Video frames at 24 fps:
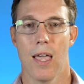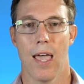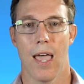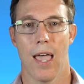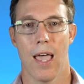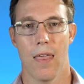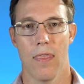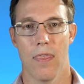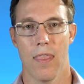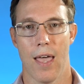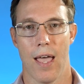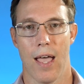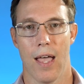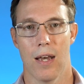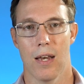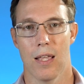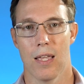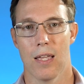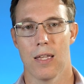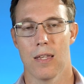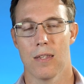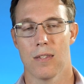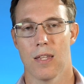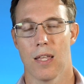and that
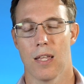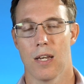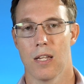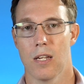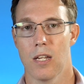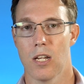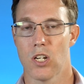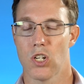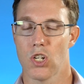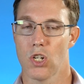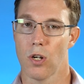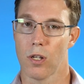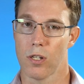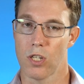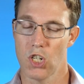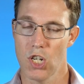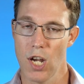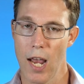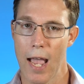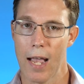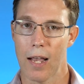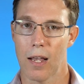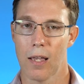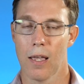is an additional
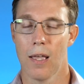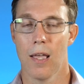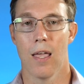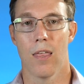check